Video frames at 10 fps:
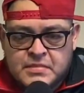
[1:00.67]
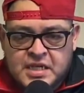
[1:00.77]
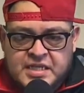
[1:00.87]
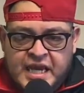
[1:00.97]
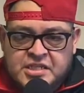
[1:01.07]

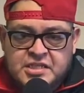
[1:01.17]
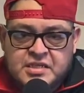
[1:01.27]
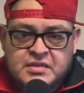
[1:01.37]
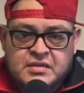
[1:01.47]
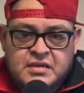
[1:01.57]
attached,
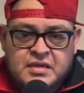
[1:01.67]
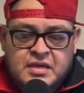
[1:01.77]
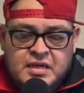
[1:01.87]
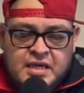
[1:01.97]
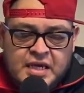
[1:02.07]

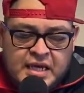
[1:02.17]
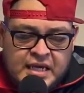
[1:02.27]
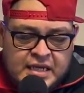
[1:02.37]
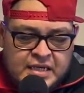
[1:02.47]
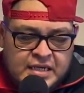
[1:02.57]

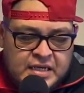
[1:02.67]
and